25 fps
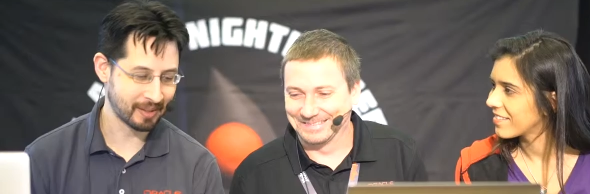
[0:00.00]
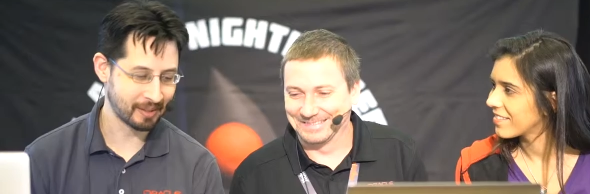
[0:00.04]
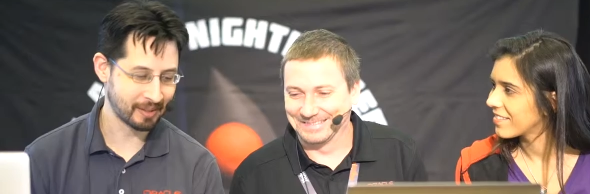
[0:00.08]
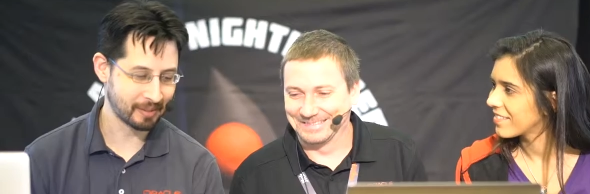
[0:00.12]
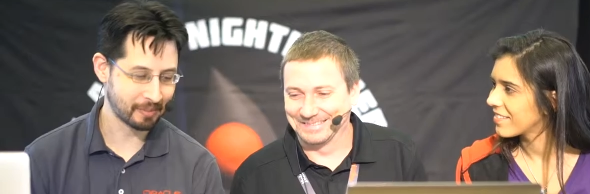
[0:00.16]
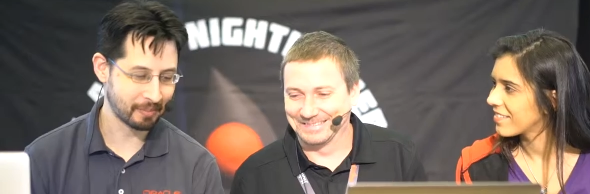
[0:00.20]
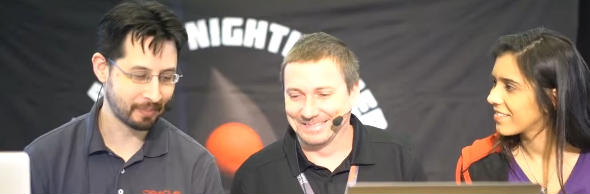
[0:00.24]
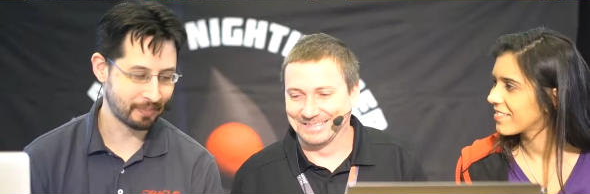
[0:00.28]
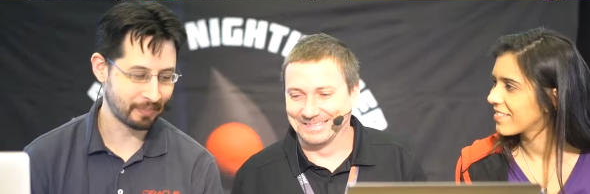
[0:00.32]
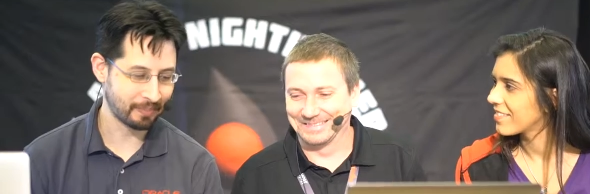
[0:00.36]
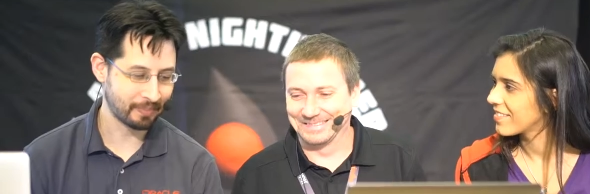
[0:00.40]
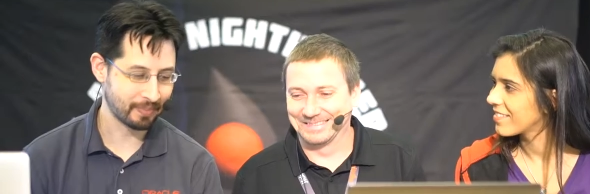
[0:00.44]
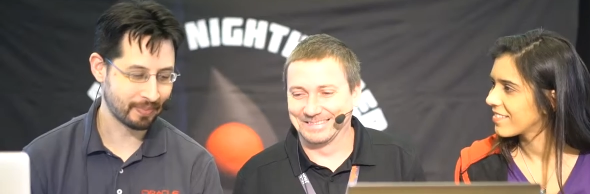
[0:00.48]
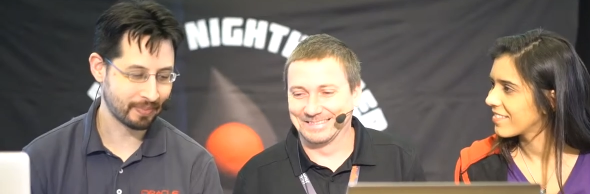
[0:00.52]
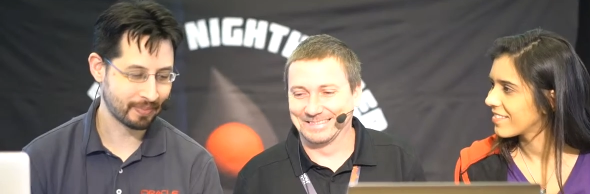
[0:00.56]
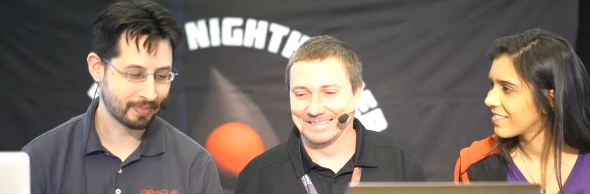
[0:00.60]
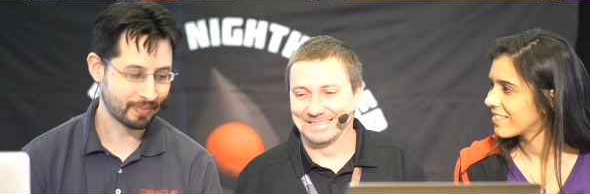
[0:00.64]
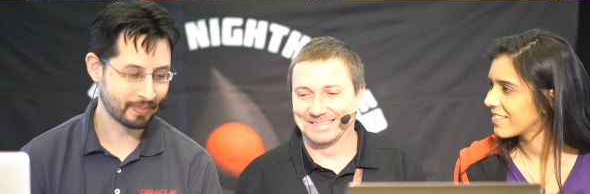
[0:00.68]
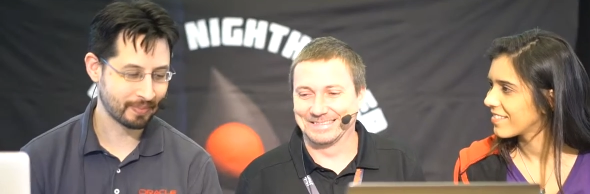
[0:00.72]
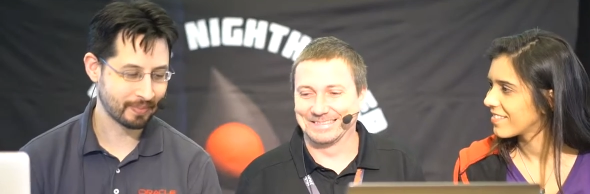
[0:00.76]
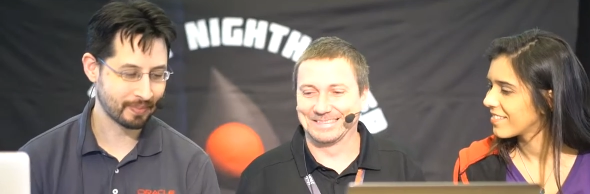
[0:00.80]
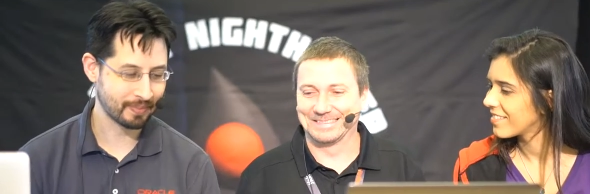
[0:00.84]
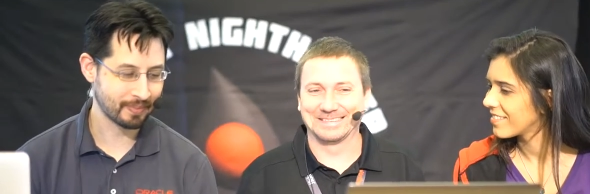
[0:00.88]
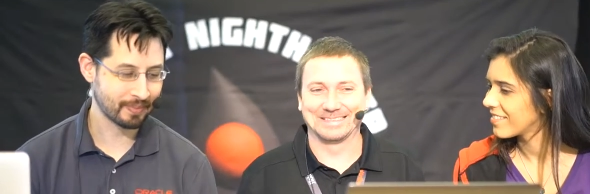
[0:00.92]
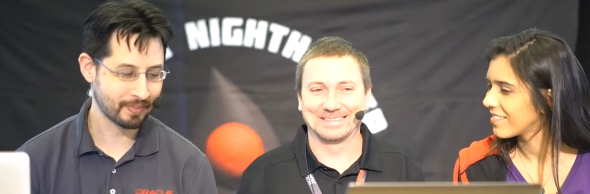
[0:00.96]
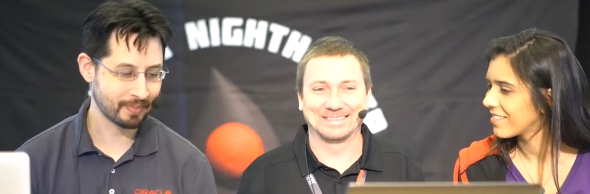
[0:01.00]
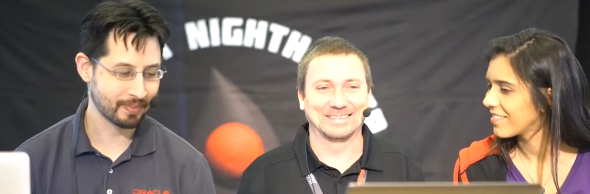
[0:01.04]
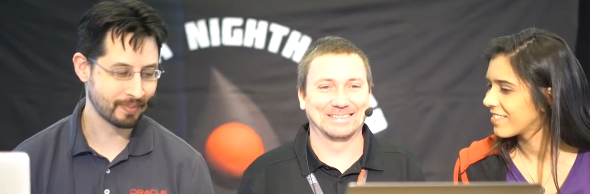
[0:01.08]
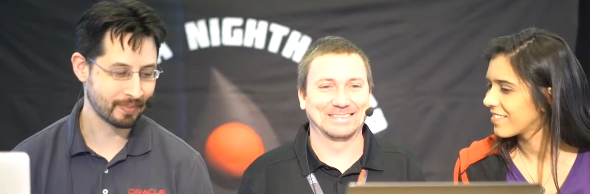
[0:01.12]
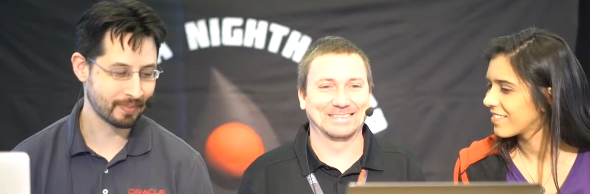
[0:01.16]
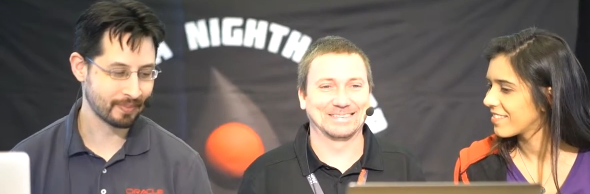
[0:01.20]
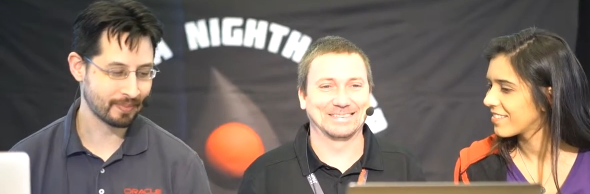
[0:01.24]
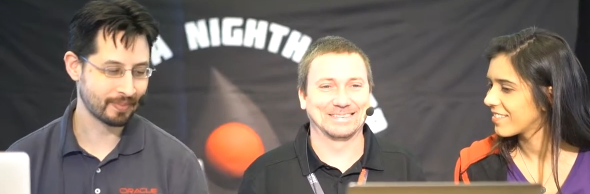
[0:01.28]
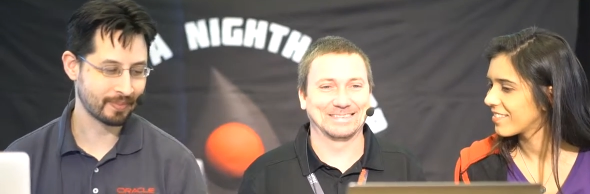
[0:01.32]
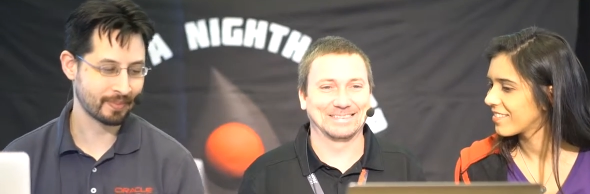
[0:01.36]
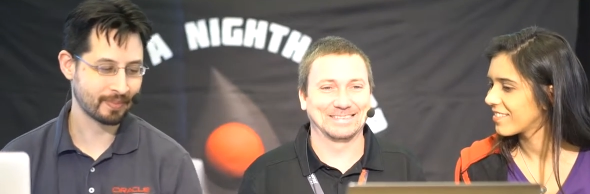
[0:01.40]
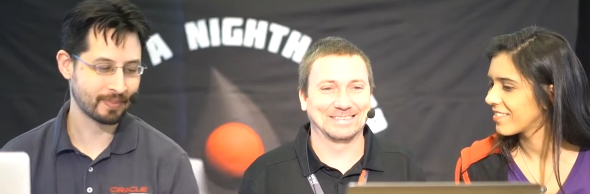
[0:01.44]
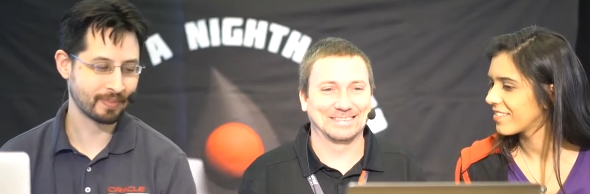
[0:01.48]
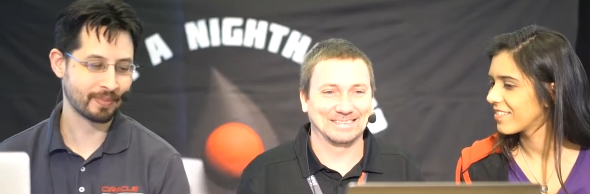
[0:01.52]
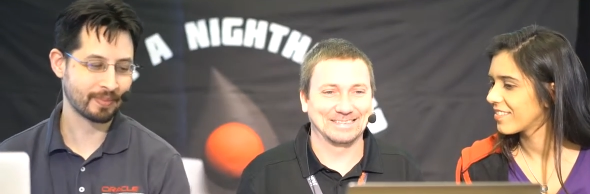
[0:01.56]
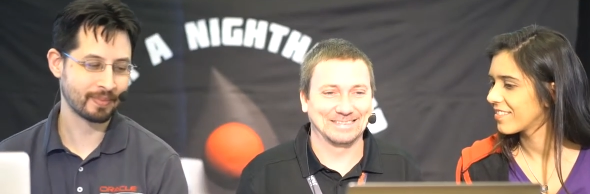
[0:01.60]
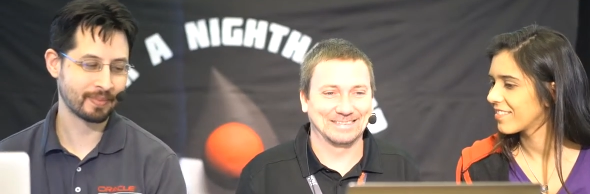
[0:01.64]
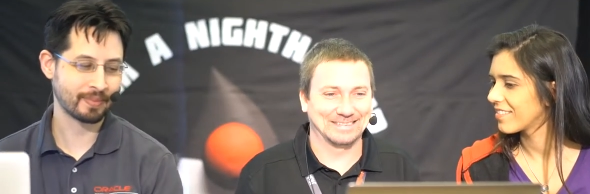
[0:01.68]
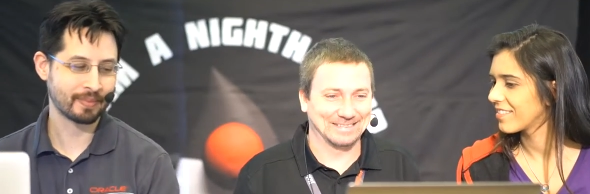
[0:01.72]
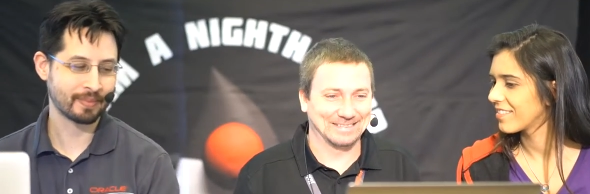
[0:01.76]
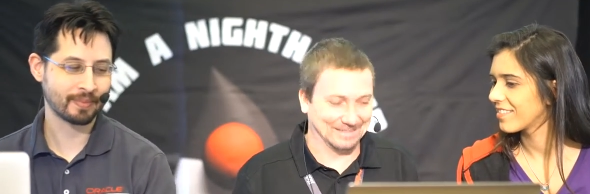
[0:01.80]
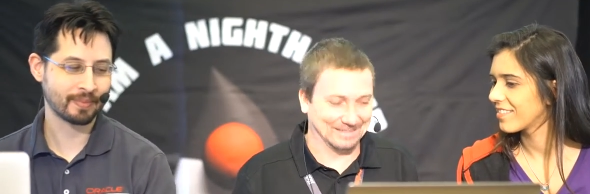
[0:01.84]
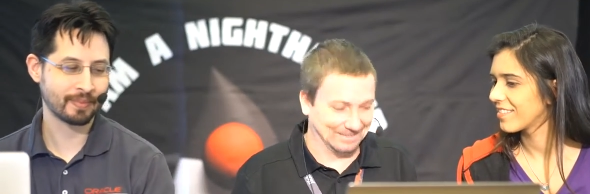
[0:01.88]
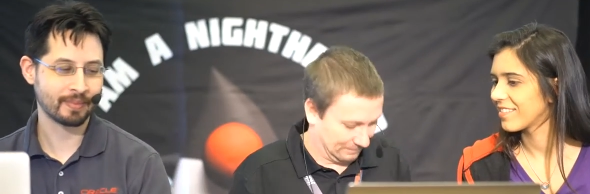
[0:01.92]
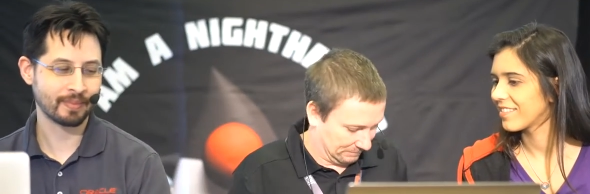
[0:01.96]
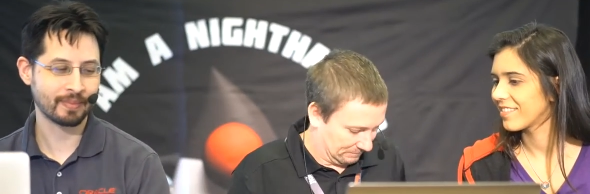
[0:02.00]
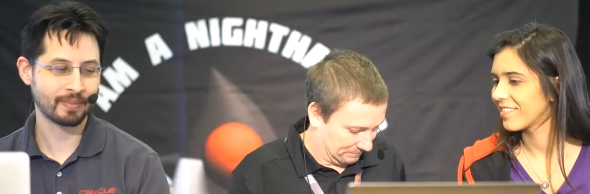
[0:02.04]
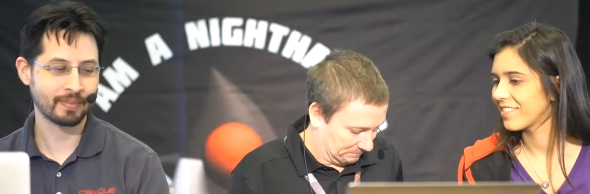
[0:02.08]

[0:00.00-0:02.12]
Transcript: (silence)